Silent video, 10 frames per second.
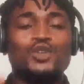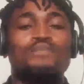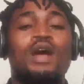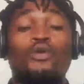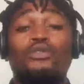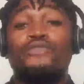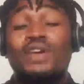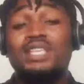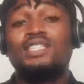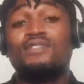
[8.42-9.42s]
to My
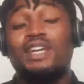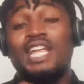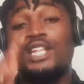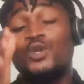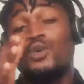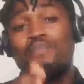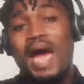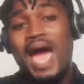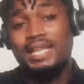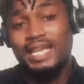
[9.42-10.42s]
festival that took
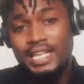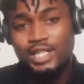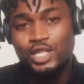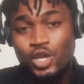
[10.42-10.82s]
part in